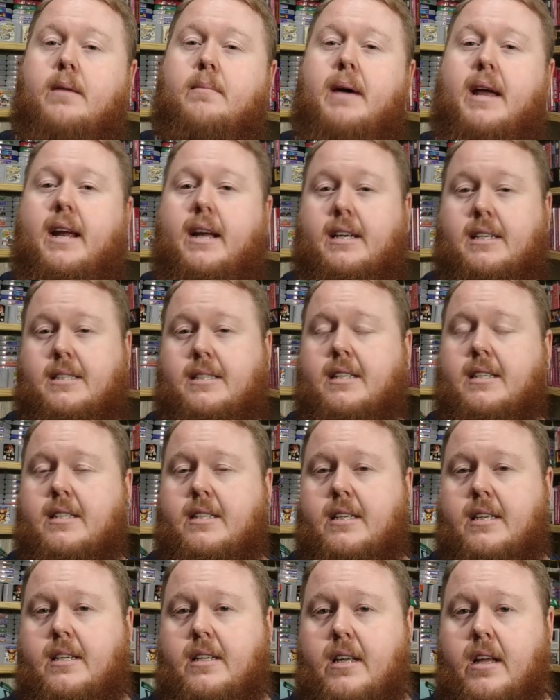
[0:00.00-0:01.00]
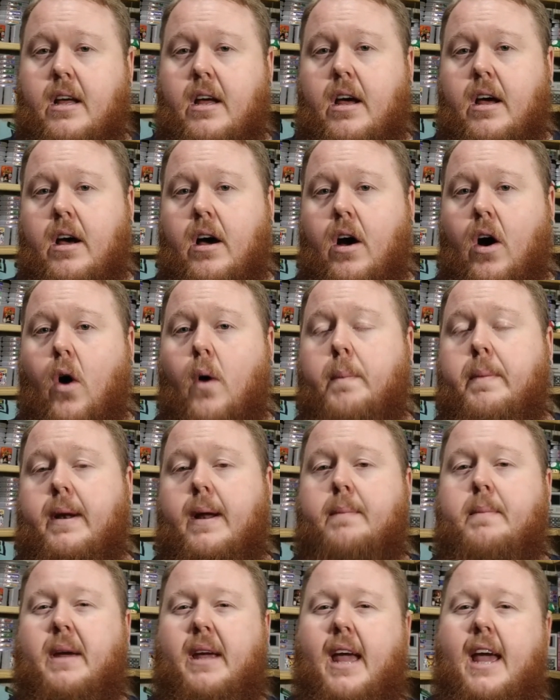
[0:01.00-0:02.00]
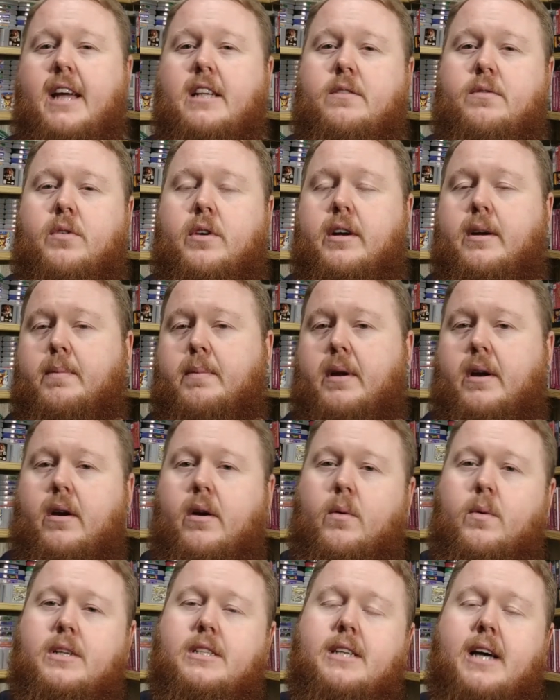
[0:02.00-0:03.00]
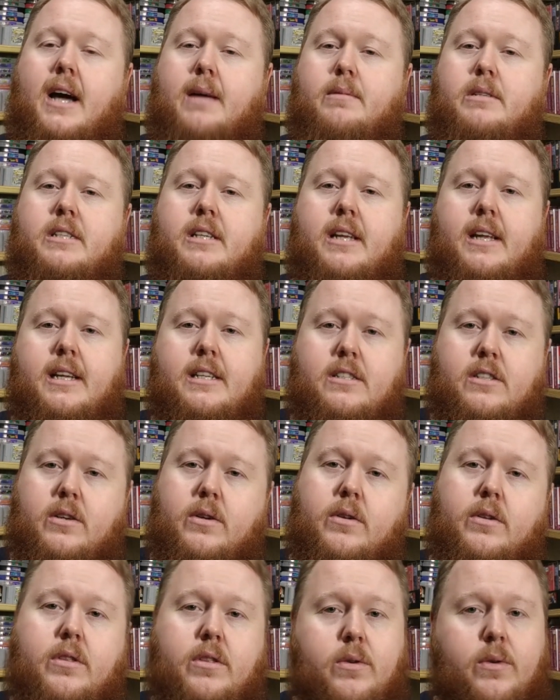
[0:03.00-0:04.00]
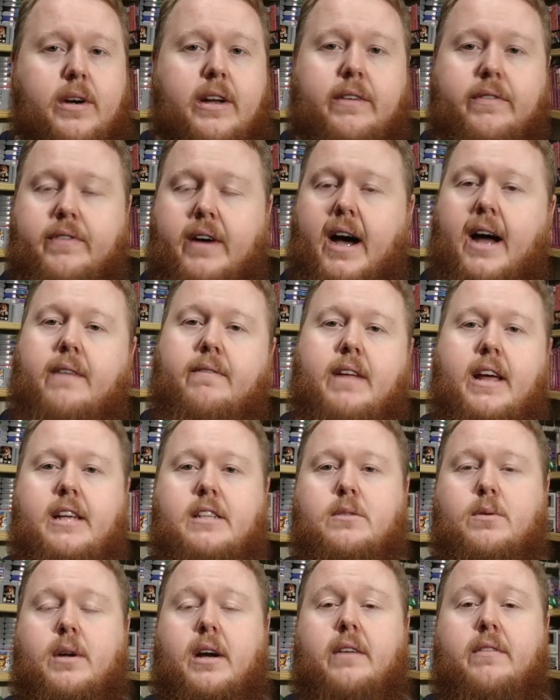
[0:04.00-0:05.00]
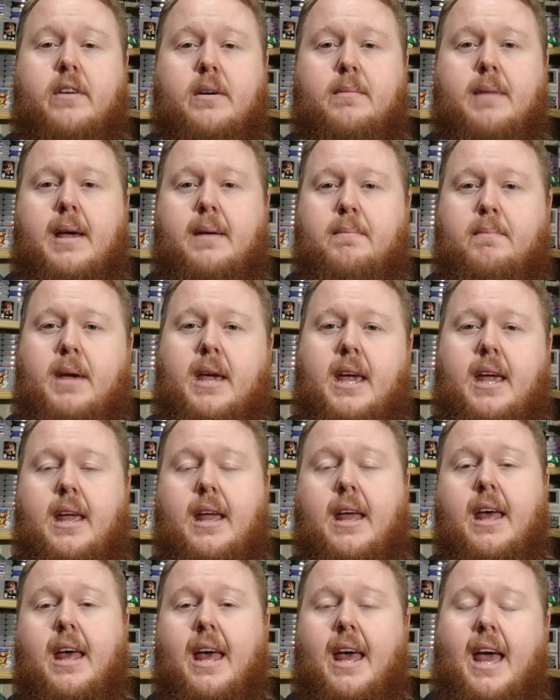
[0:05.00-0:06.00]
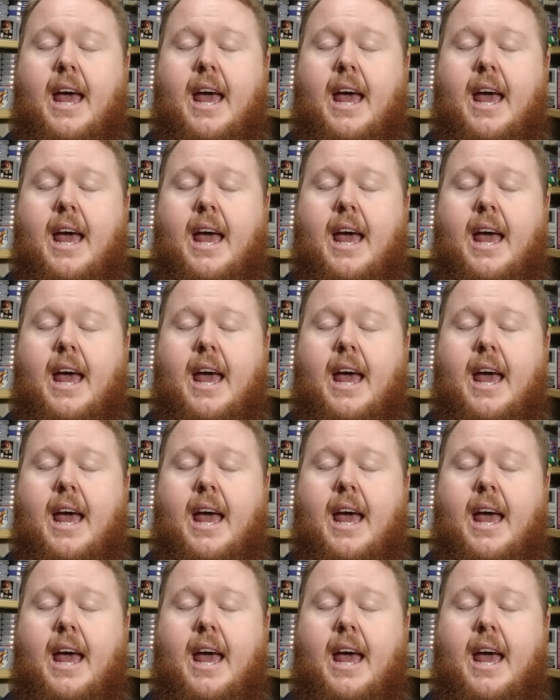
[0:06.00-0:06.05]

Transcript: automatic assistant open up a case for you depending on what time you set it at, 2, 3, 5 days, whatever it may be.